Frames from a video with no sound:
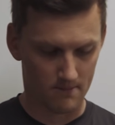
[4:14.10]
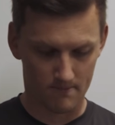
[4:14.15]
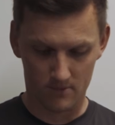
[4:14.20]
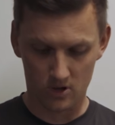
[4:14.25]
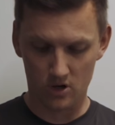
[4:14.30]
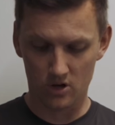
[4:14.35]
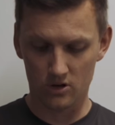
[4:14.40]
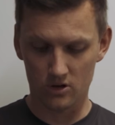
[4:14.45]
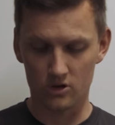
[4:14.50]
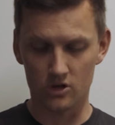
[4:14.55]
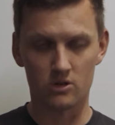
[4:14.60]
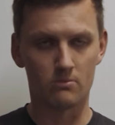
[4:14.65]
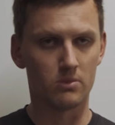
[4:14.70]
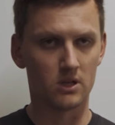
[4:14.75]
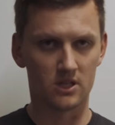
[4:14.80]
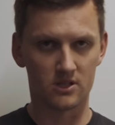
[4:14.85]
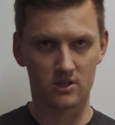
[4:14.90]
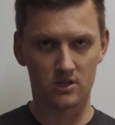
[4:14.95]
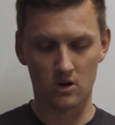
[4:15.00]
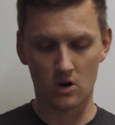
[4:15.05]
You can use a
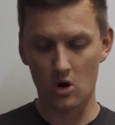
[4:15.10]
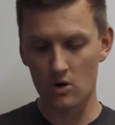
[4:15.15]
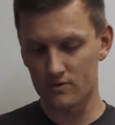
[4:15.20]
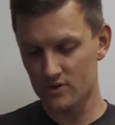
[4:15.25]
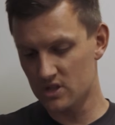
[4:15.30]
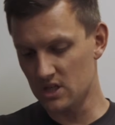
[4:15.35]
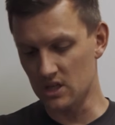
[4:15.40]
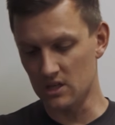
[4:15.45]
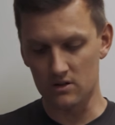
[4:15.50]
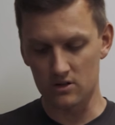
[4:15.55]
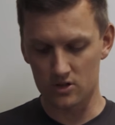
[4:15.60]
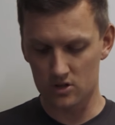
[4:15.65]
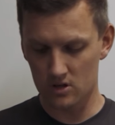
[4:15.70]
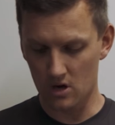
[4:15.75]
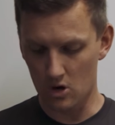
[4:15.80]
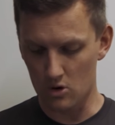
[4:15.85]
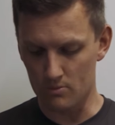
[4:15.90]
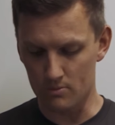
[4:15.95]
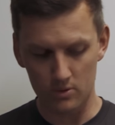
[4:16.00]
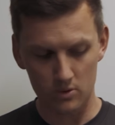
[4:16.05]
ballistic offset in the
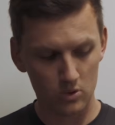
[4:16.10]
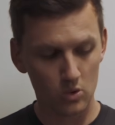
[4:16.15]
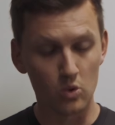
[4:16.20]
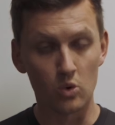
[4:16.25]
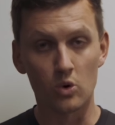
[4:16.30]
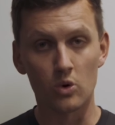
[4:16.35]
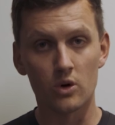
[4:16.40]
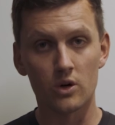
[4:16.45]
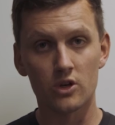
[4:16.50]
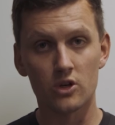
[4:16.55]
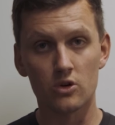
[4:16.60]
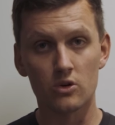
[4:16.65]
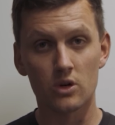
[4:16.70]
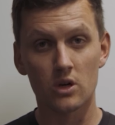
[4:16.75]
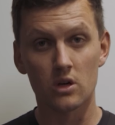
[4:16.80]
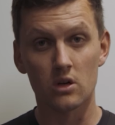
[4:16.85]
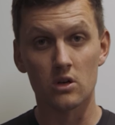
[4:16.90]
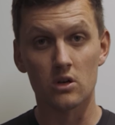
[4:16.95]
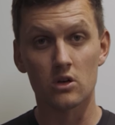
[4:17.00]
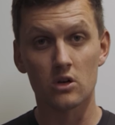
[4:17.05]
scope, or you
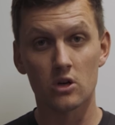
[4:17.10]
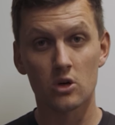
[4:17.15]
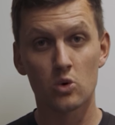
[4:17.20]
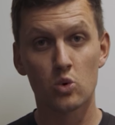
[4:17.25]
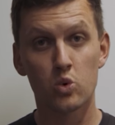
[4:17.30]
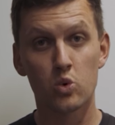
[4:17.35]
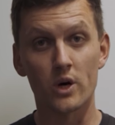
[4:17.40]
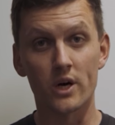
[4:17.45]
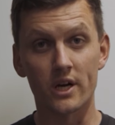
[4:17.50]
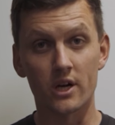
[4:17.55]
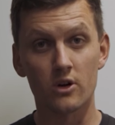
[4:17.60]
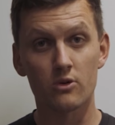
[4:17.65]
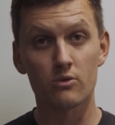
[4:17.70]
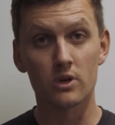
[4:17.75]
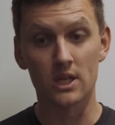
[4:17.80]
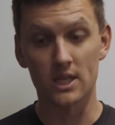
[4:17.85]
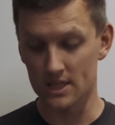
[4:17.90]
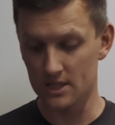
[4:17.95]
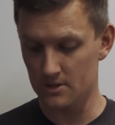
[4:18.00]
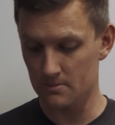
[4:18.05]
can quick
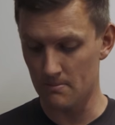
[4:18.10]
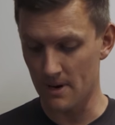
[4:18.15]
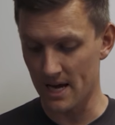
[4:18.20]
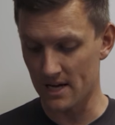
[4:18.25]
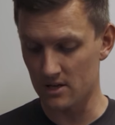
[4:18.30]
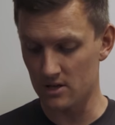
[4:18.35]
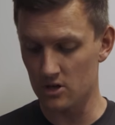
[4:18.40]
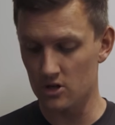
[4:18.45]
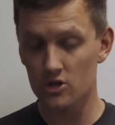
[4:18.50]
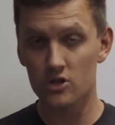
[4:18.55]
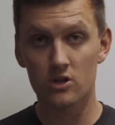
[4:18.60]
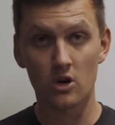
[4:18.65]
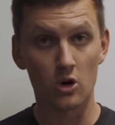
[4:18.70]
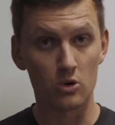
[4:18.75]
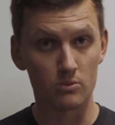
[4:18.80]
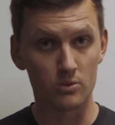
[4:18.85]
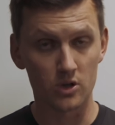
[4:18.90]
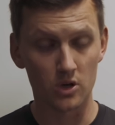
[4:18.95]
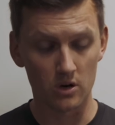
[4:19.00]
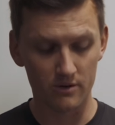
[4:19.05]
release mount your
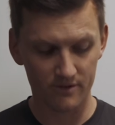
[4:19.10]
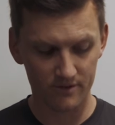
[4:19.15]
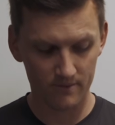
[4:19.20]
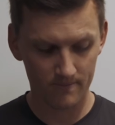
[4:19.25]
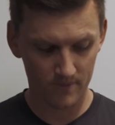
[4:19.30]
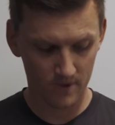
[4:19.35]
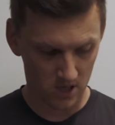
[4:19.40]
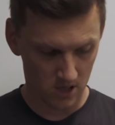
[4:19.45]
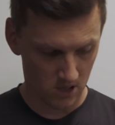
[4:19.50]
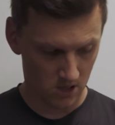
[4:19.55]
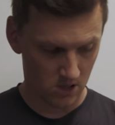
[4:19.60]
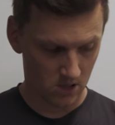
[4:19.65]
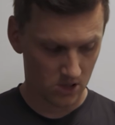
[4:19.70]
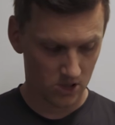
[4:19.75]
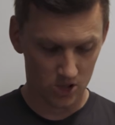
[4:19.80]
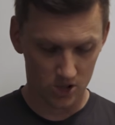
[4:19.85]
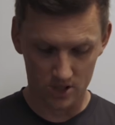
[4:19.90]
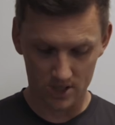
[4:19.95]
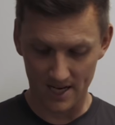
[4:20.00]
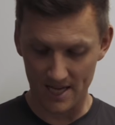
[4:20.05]
scopes off
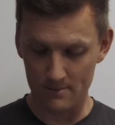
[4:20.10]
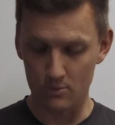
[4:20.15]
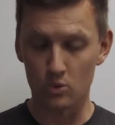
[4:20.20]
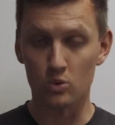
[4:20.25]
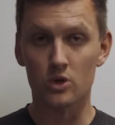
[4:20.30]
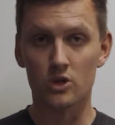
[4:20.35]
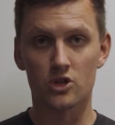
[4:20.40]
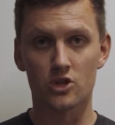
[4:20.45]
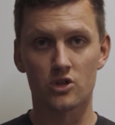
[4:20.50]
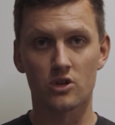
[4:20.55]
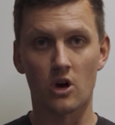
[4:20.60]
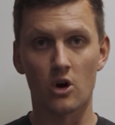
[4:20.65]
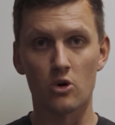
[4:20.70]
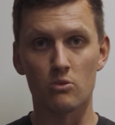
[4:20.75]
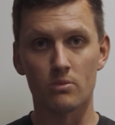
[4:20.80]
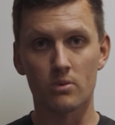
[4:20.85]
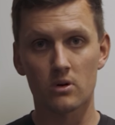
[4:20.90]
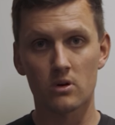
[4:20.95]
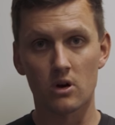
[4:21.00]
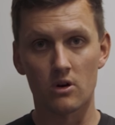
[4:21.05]
and just label which
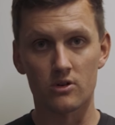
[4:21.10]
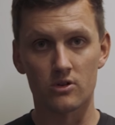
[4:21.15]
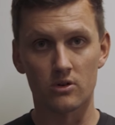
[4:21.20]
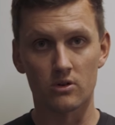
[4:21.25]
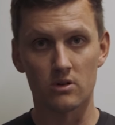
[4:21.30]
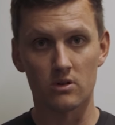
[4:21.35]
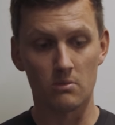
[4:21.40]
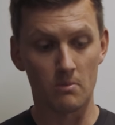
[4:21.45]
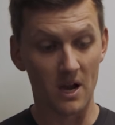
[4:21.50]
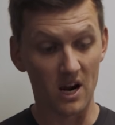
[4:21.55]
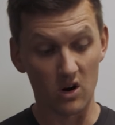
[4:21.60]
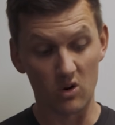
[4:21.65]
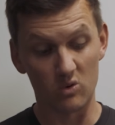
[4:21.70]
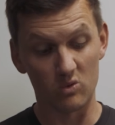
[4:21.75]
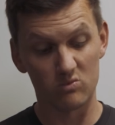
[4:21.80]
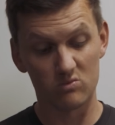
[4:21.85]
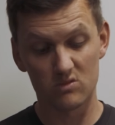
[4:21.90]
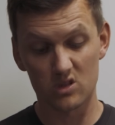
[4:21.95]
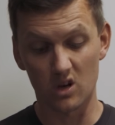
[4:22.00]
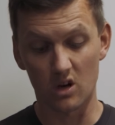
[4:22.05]
scope goes on the barrel.
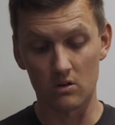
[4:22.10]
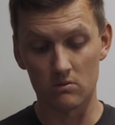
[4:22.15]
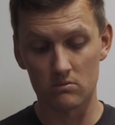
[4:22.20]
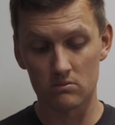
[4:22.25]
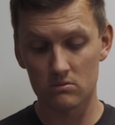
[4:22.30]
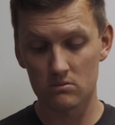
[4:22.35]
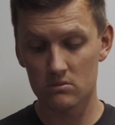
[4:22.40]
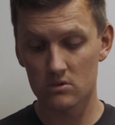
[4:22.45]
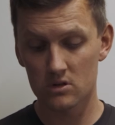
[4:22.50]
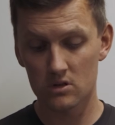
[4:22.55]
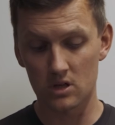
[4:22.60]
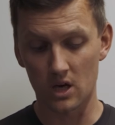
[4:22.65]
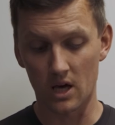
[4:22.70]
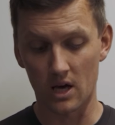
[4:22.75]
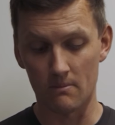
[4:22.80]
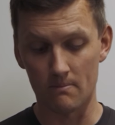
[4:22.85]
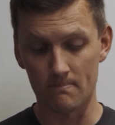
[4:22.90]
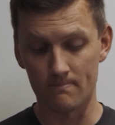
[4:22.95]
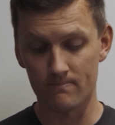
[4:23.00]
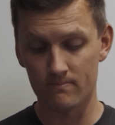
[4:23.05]
So it's
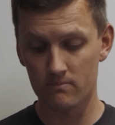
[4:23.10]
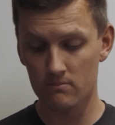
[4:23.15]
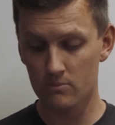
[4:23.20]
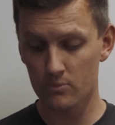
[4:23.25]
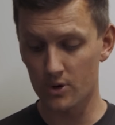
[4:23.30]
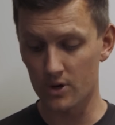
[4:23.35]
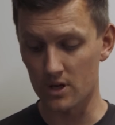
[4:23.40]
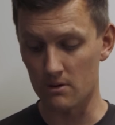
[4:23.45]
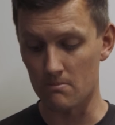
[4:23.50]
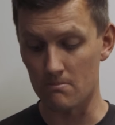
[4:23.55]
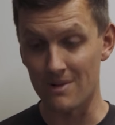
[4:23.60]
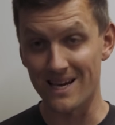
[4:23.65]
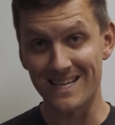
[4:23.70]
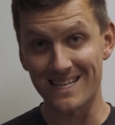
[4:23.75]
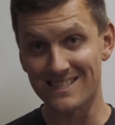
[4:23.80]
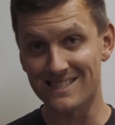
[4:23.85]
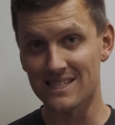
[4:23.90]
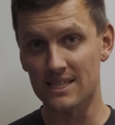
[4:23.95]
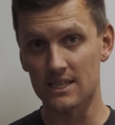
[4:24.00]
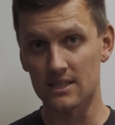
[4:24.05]
a pretty
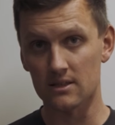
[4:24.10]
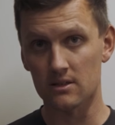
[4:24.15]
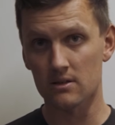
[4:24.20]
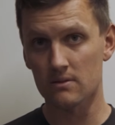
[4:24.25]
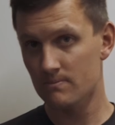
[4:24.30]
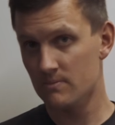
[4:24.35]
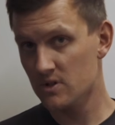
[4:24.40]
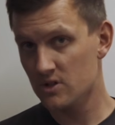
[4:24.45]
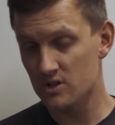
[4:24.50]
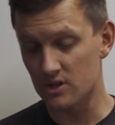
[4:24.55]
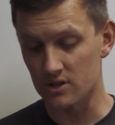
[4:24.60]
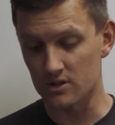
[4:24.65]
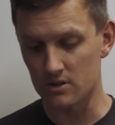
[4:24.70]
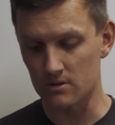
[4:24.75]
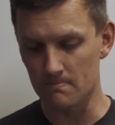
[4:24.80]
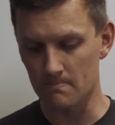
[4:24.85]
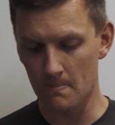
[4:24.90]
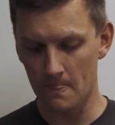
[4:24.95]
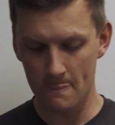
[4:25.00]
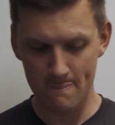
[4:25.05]
amazing
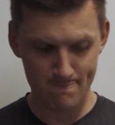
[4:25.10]
system.